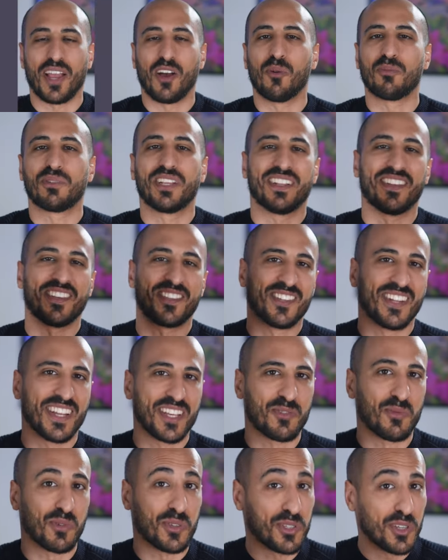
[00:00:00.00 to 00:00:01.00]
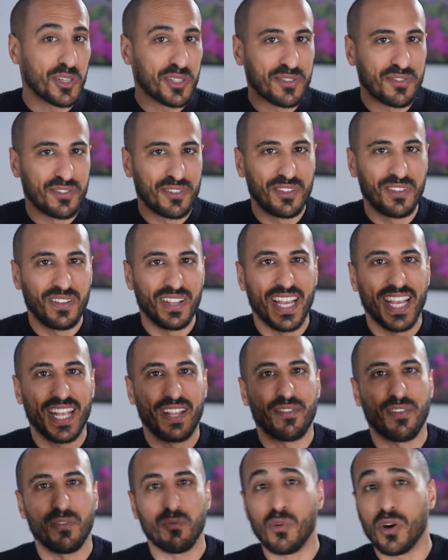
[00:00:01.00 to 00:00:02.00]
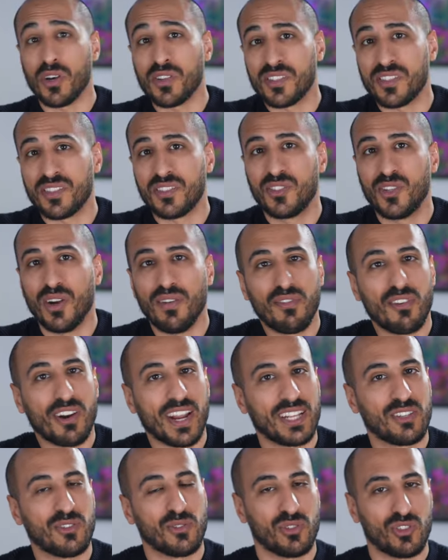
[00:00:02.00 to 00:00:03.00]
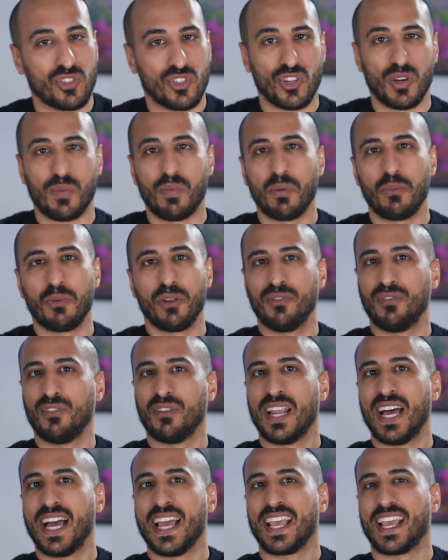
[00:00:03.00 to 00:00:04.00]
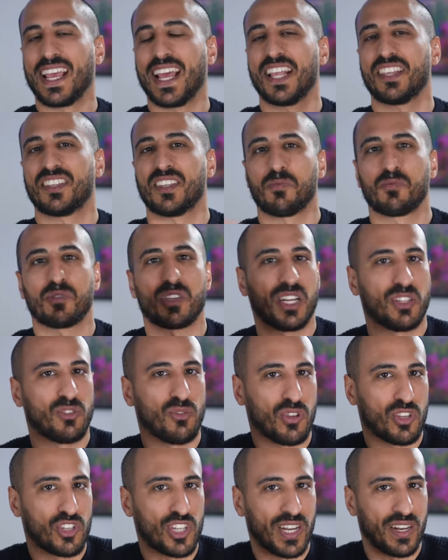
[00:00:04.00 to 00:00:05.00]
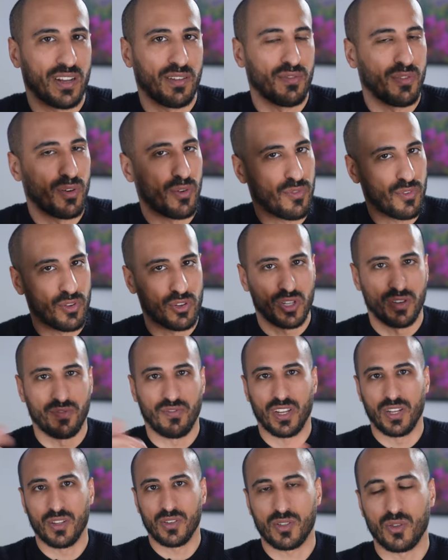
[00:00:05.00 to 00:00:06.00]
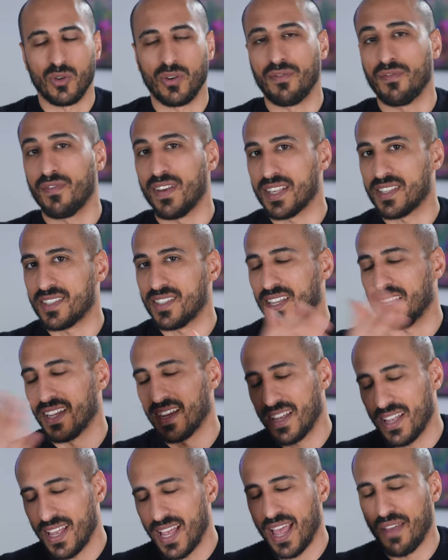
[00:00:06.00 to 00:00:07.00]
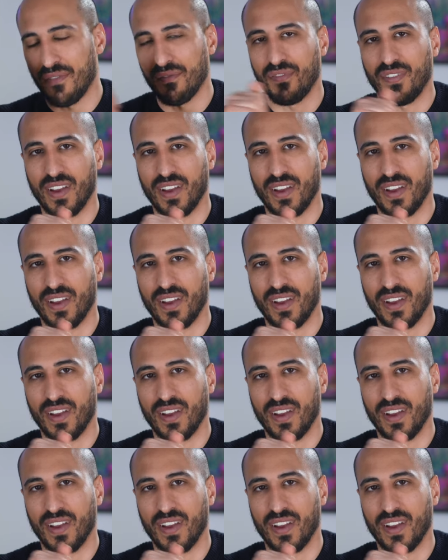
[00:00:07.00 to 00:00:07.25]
I hope that this list was useful. If it was, don't forget to drop a beautiful like and subscribe to the channel for future videos on investing and